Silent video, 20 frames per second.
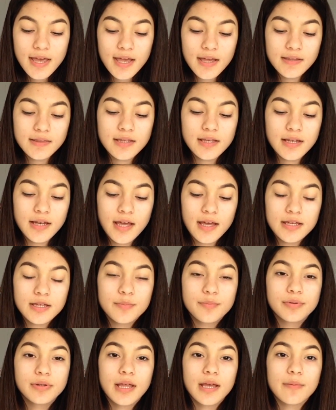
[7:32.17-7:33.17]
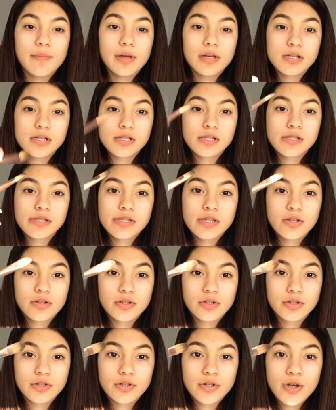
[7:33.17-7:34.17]
And then I apply my
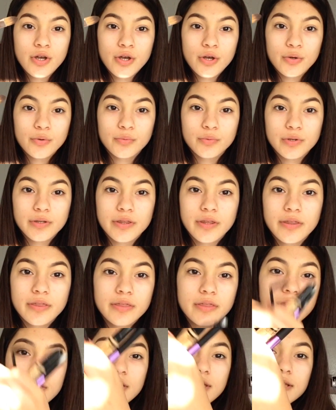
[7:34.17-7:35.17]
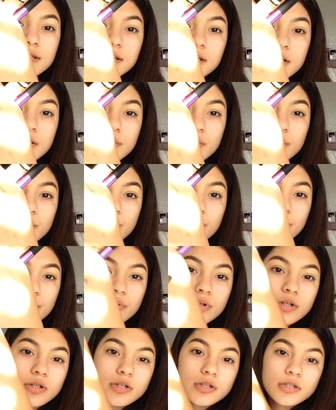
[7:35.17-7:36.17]
concealer with this little
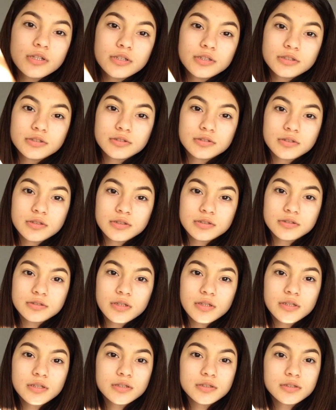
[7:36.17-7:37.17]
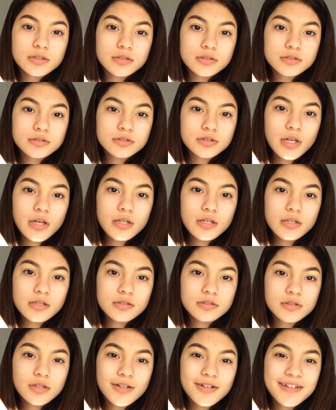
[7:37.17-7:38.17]
brush. The sun is
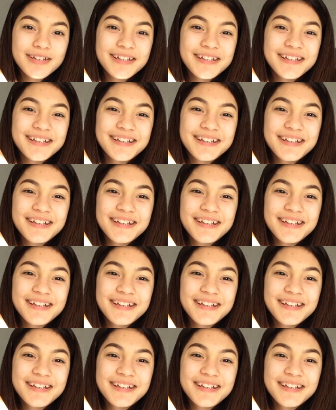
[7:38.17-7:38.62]
shining, sorry.